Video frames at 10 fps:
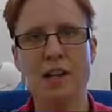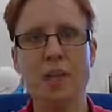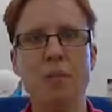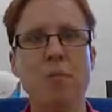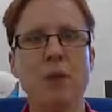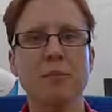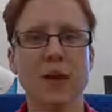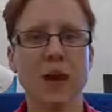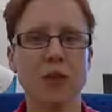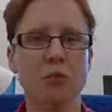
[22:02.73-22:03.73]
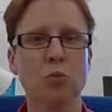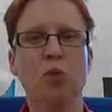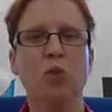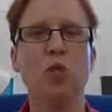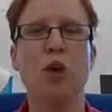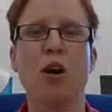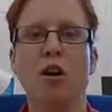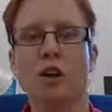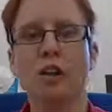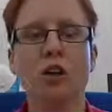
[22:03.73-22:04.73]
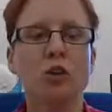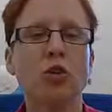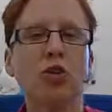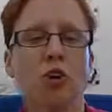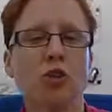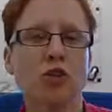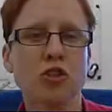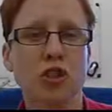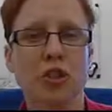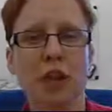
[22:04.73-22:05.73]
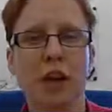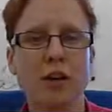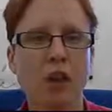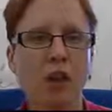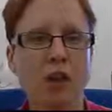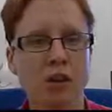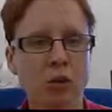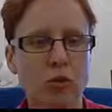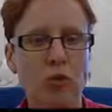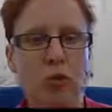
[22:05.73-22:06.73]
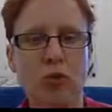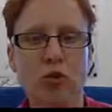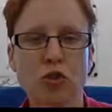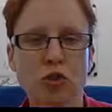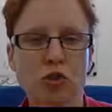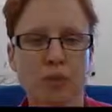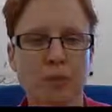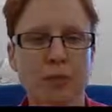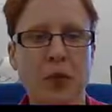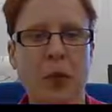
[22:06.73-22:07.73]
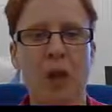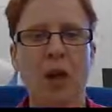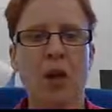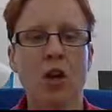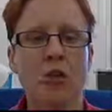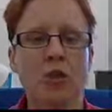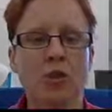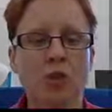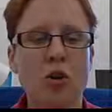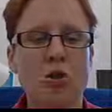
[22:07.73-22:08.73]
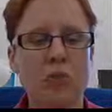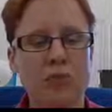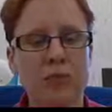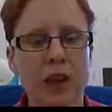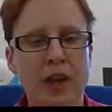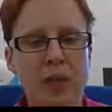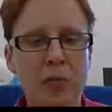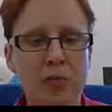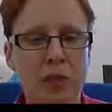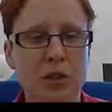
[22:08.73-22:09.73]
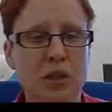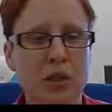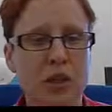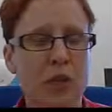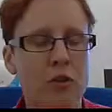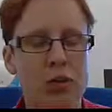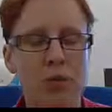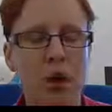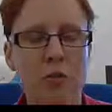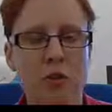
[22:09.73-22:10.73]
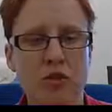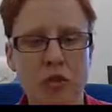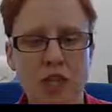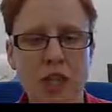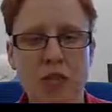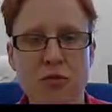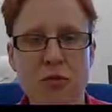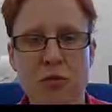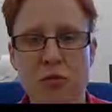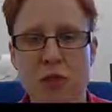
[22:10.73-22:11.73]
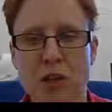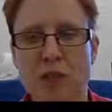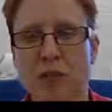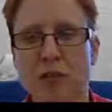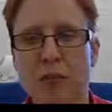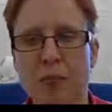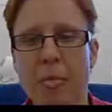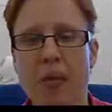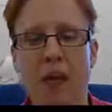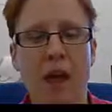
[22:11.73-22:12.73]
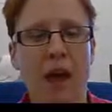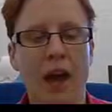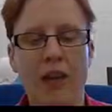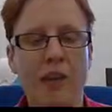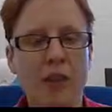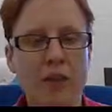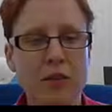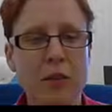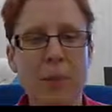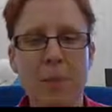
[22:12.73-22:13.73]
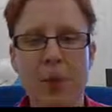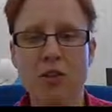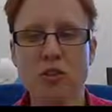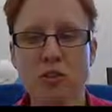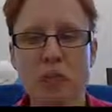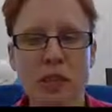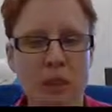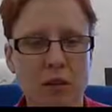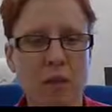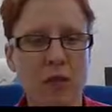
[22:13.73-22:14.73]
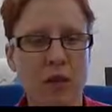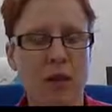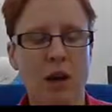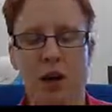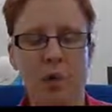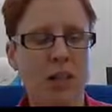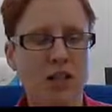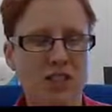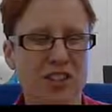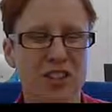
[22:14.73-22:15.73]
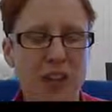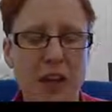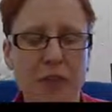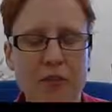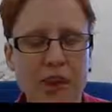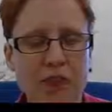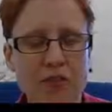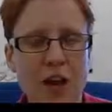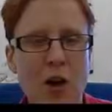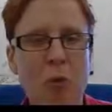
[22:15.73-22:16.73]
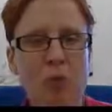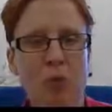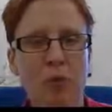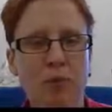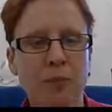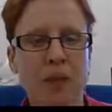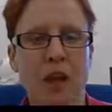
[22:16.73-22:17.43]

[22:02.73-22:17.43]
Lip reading: actually mapped out what you are and are not going to study and are not going to do. So that comes me to the requirements for each research question, and they really must meet them, otherwise it really doesn't help you.